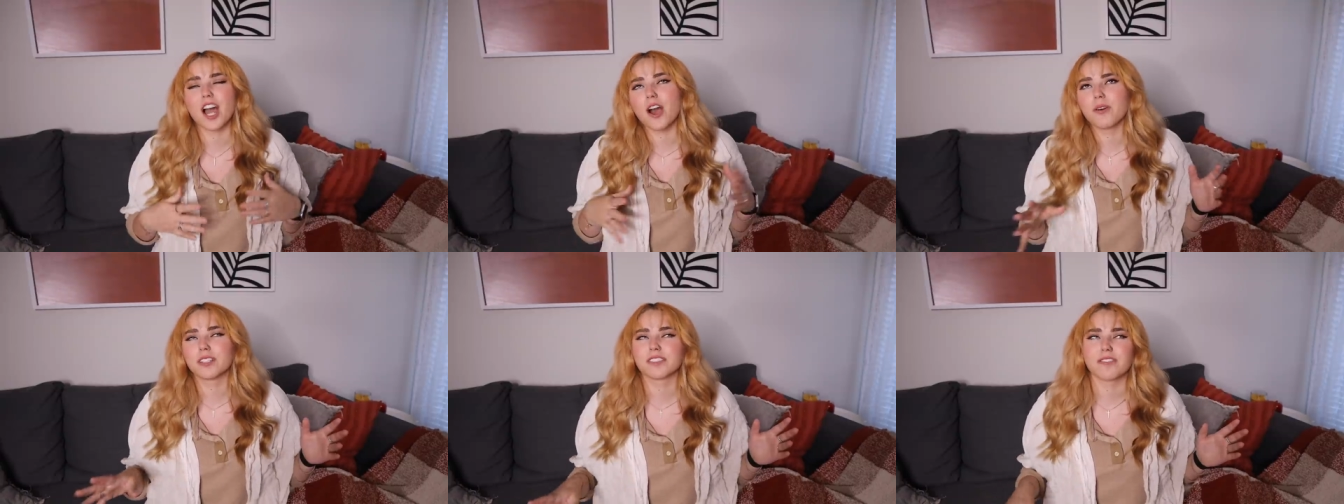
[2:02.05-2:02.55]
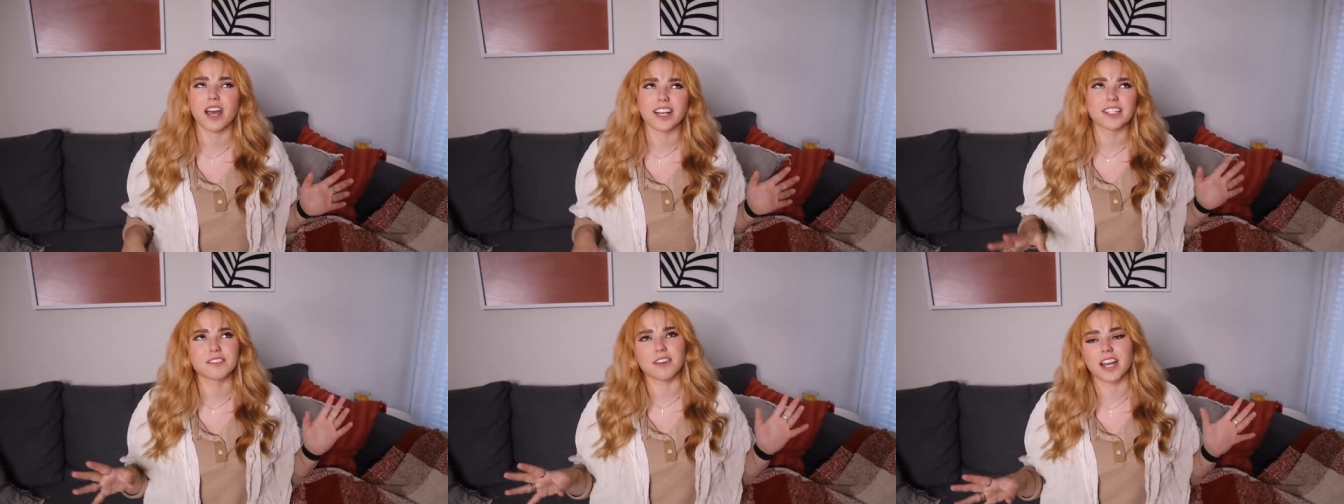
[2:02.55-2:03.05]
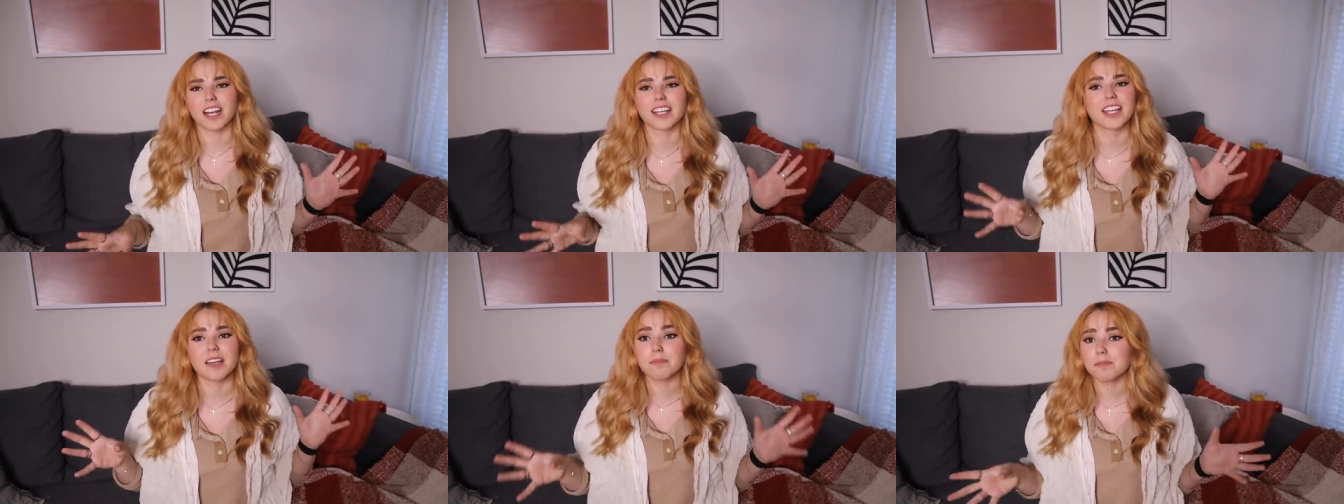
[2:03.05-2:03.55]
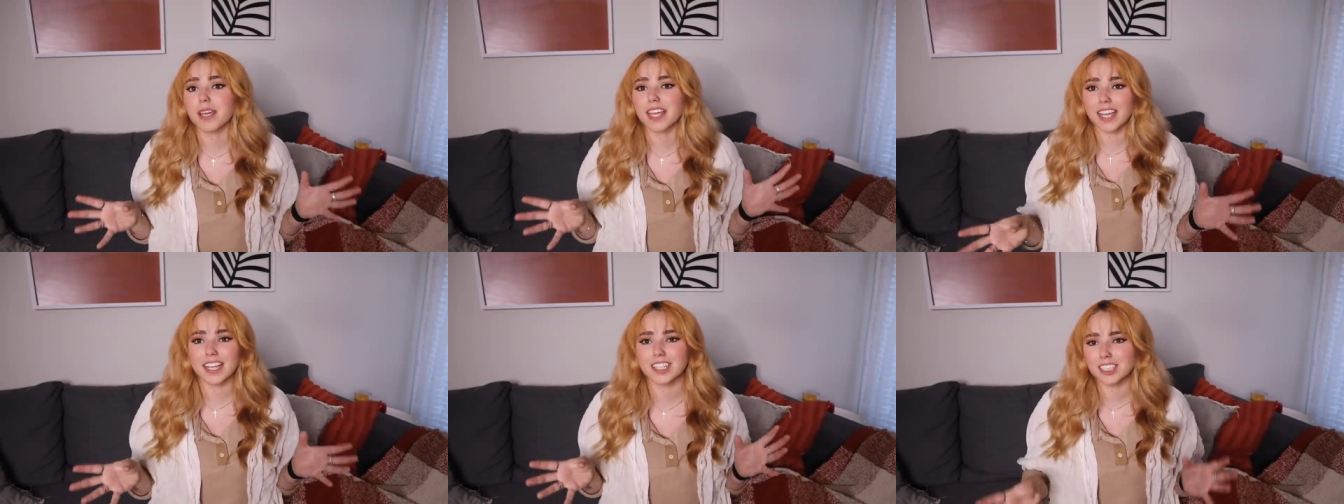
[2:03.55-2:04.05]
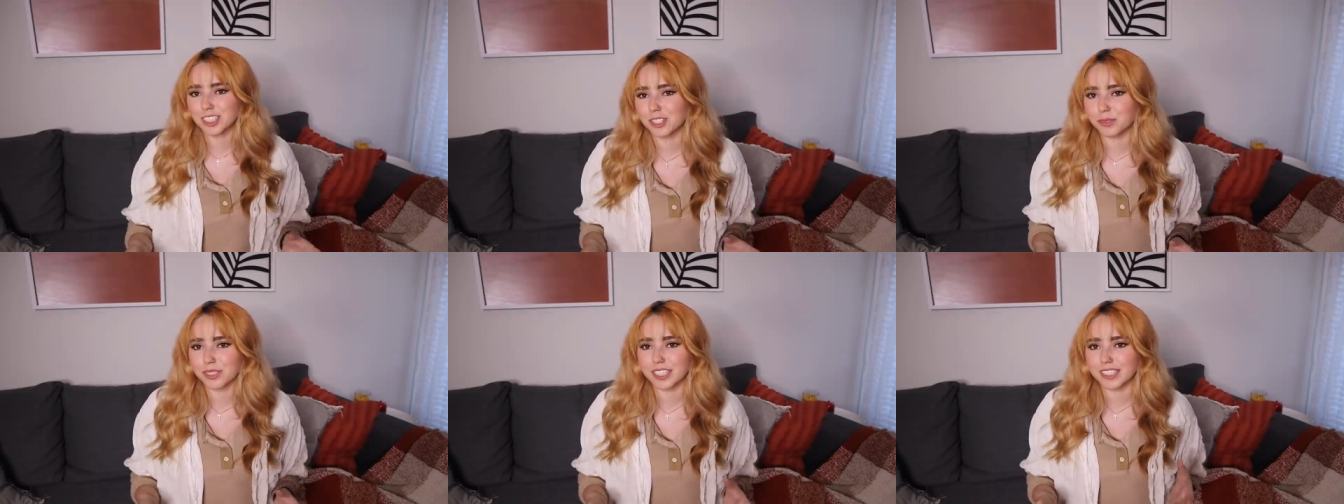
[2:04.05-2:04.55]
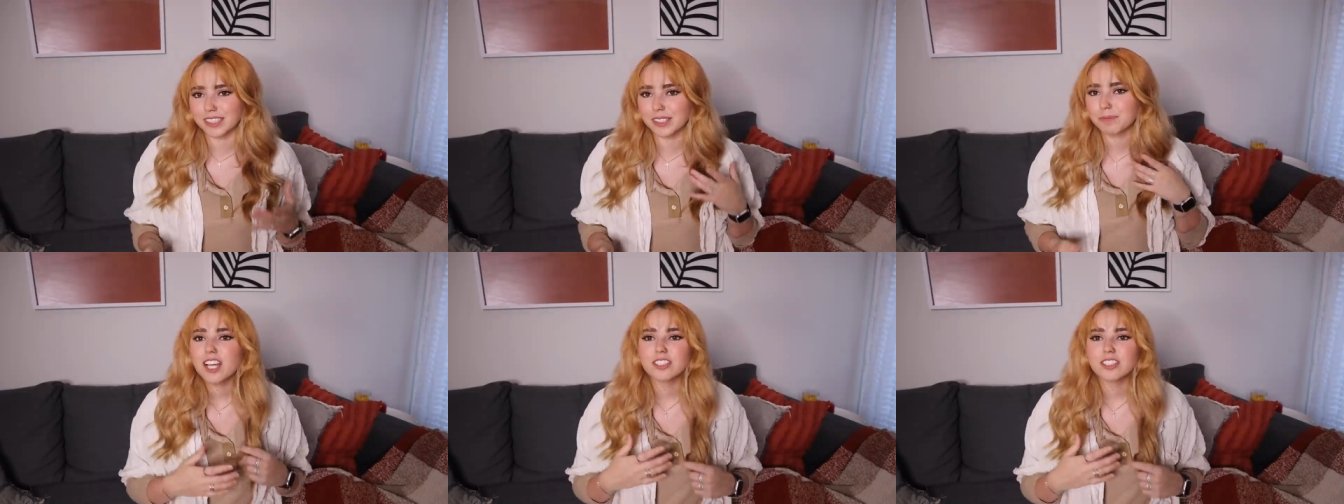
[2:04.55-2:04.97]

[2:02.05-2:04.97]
oh, it's fine, it's fine. I kept making excuses.